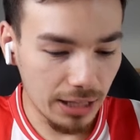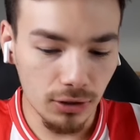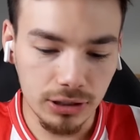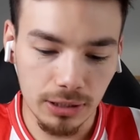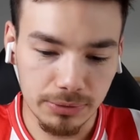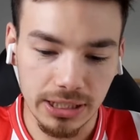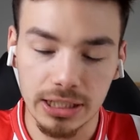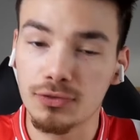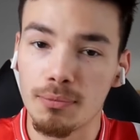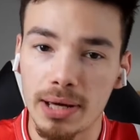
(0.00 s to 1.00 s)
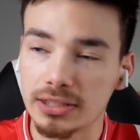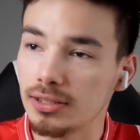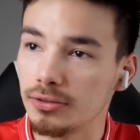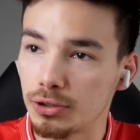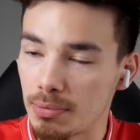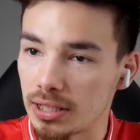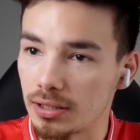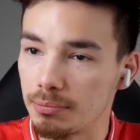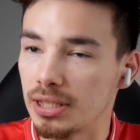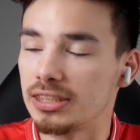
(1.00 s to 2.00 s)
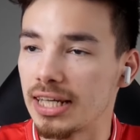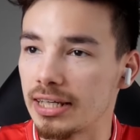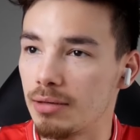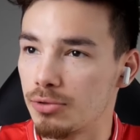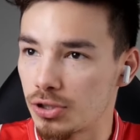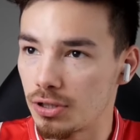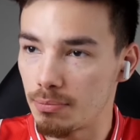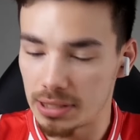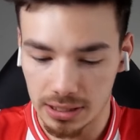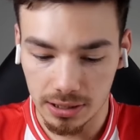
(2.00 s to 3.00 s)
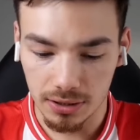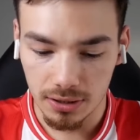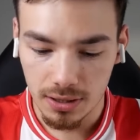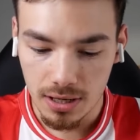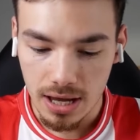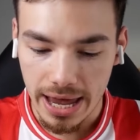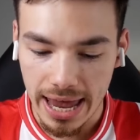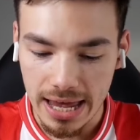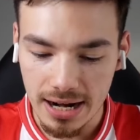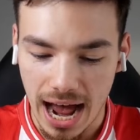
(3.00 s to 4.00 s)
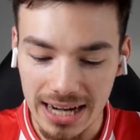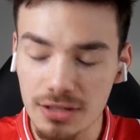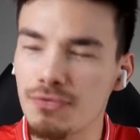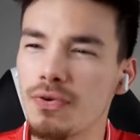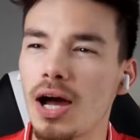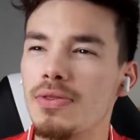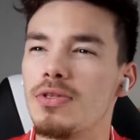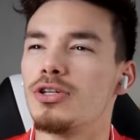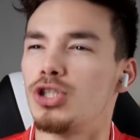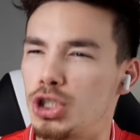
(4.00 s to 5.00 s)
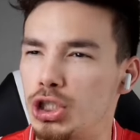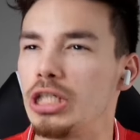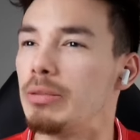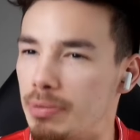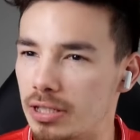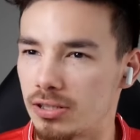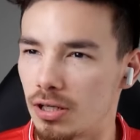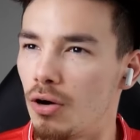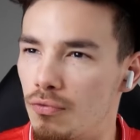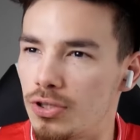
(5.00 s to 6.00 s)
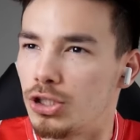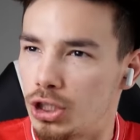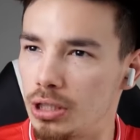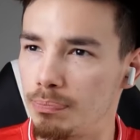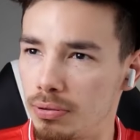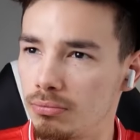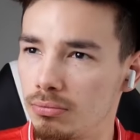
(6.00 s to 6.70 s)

I looked up tickets for Mexico, Jamaica because that game was going to be here. And I didn't find the cheapest of the cheap.